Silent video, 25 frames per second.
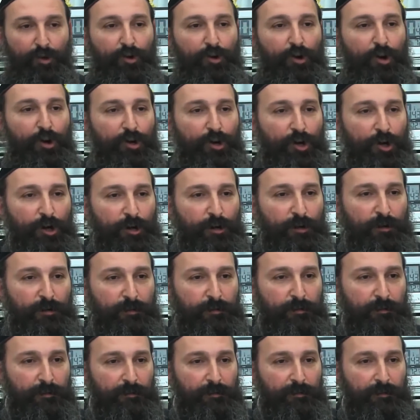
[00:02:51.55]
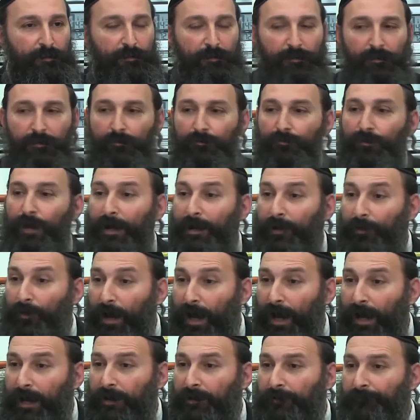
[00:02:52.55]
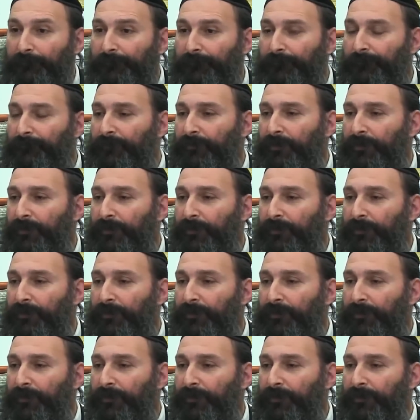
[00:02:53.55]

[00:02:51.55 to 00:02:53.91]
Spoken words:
cuckoo, ran away.